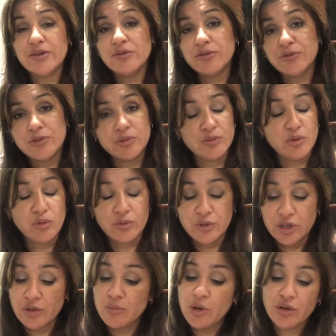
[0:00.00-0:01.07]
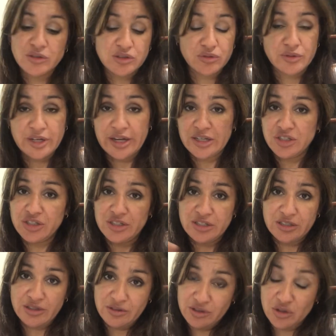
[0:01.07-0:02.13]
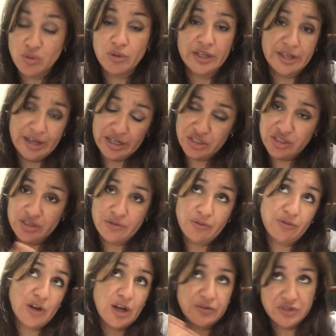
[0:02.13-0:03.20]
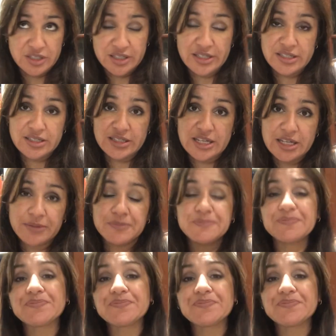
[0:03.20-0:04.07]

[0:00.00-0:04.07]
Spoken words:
from all the compulsory ages, schooling ages of 5 to 16.